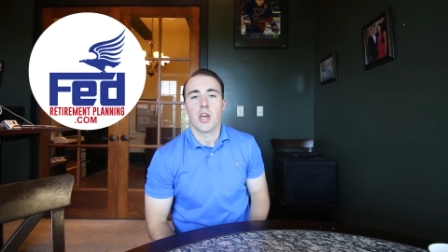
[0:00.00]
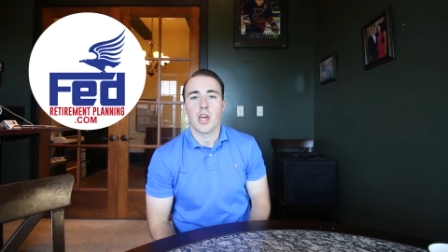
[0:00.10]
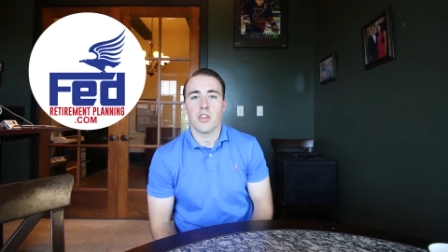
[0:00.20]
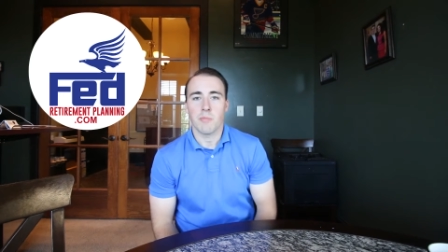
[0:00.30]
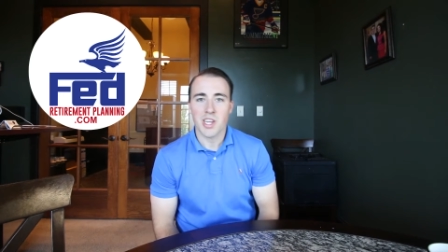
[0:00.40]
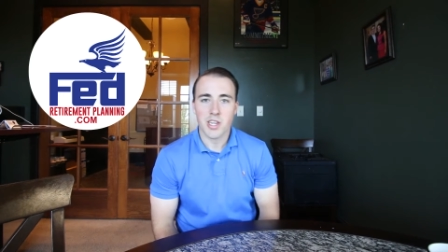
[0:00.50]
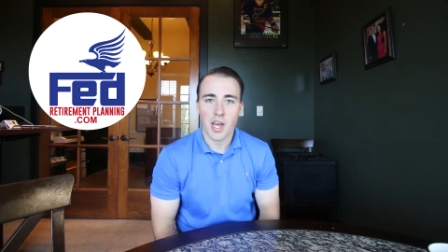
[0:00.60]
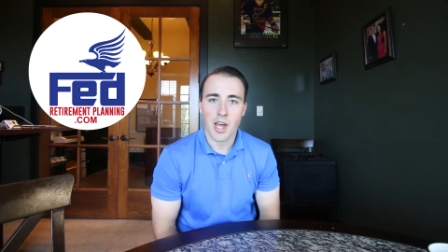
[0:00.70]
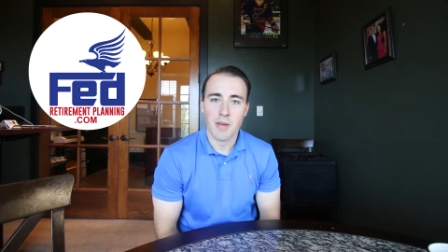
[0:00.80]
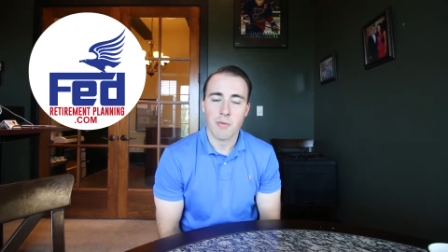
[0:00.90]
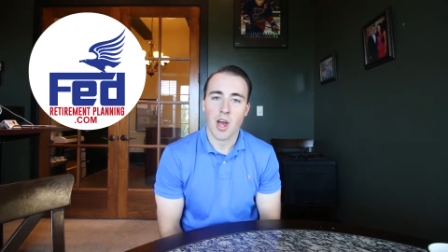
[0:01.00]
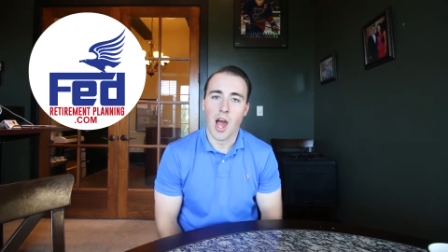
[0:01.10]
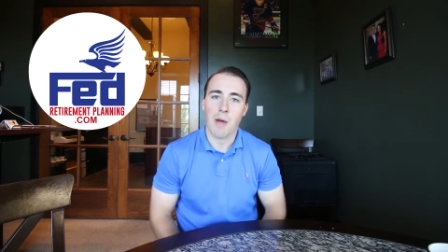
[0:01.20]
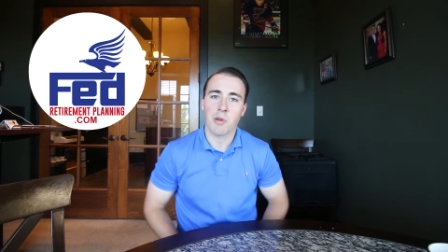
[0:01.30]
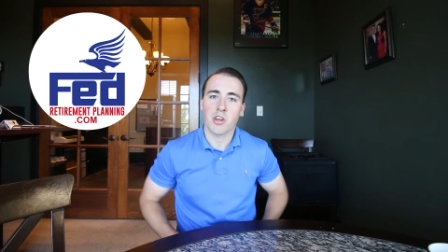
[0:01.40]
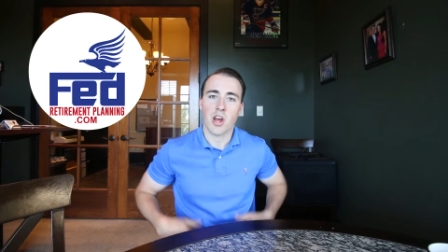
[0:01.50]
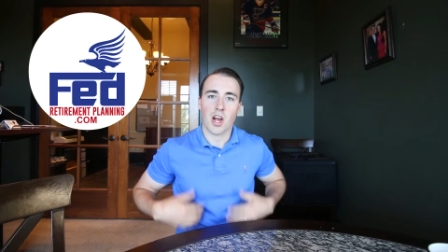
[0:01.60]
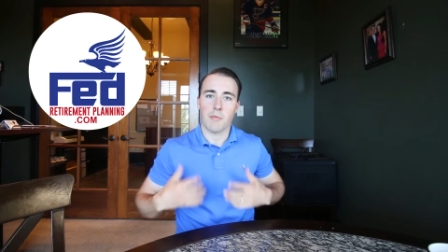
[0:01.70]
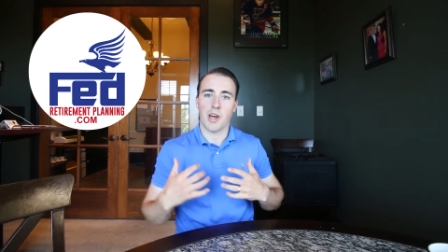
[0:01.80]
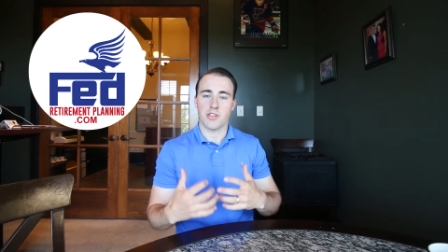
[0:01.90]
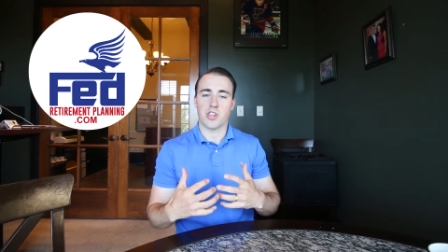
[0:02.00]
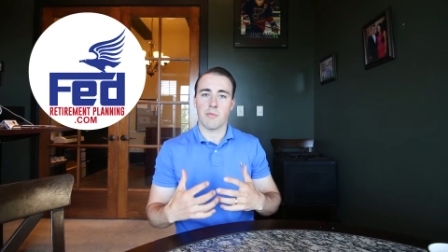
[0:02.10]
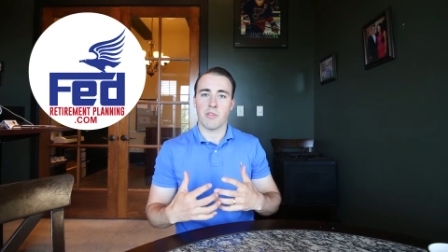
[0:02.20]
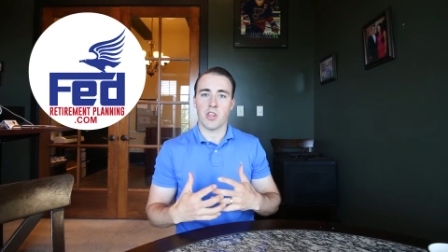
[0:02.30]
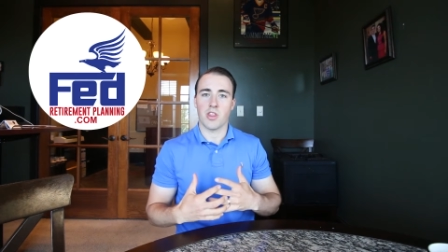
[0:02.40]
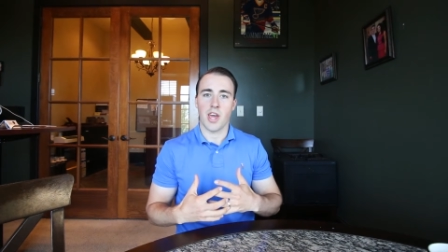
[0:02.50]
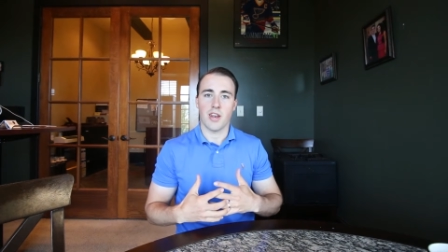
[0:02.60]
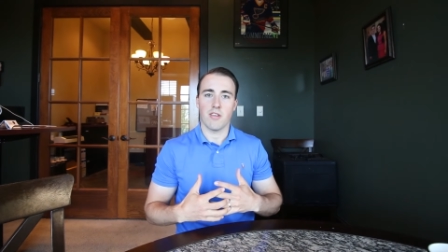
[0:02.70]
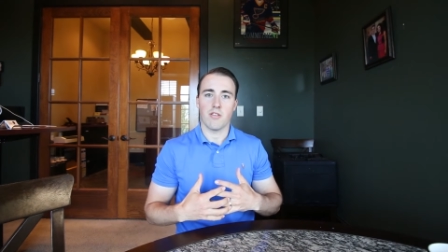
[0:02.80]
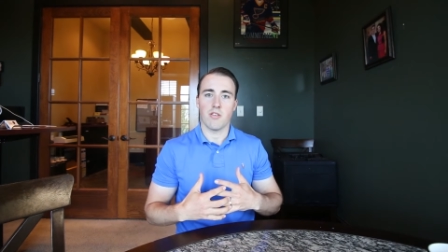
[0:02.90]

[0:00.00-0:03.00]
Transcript: In the meantime, I'm going to talk about something that